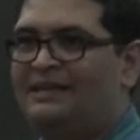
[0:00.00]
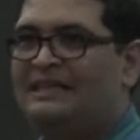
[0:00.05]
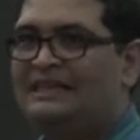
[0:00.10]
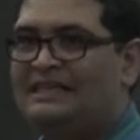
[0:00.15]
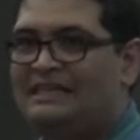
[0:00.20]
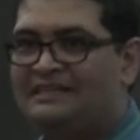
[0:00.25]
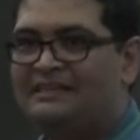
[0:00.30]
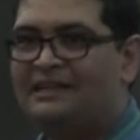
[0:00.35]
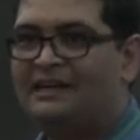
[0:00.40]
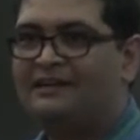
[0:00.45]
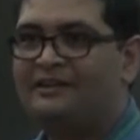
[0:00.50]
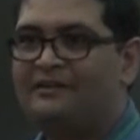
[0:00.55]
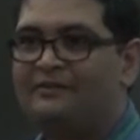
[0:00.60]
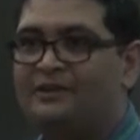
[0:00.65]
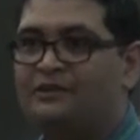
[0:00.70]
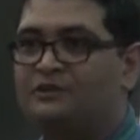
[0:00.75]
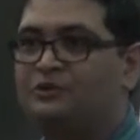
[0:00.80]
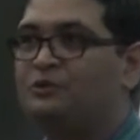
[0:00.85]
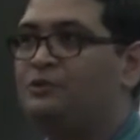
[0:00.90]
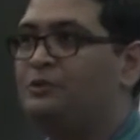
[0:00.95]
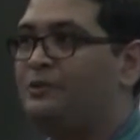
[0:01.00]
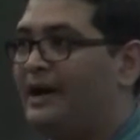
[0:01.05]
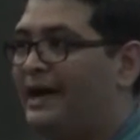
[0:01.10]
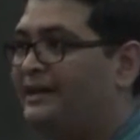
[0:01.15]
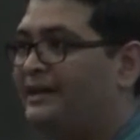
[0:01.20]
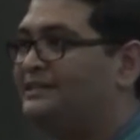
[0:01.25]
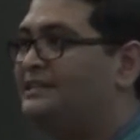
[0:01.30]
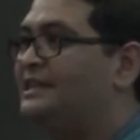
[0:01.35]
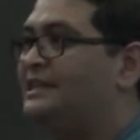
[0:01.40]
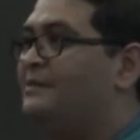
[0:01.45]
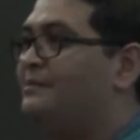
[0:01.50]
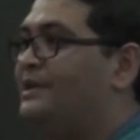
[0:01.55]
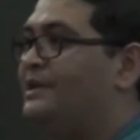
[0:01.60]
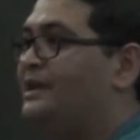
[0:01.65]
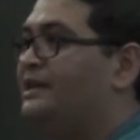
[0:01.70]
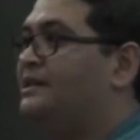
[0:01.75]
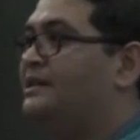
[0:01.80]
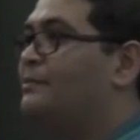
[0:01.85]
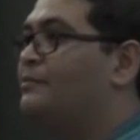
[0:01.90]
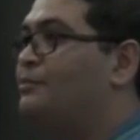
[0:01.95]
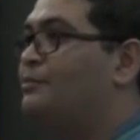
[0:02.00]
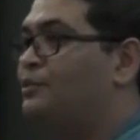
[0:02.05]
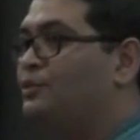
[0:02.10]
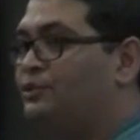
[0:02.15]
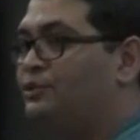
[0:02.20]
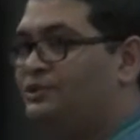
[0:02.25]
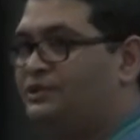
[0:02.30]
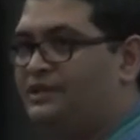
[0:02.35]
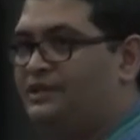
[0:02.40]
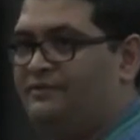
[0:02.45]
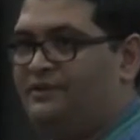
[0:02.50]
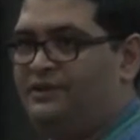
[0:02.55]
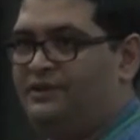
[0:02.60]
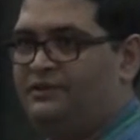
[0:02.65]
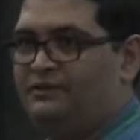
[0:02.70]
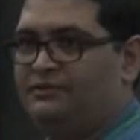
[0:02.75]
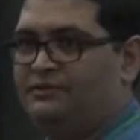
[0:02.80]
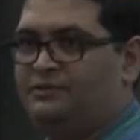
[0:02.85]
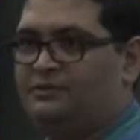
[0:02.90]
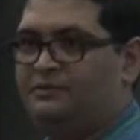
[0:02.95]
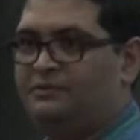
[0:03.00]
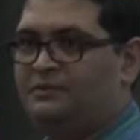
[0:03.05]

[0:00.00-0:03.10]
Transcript: These are the ones who actually make the most revenues.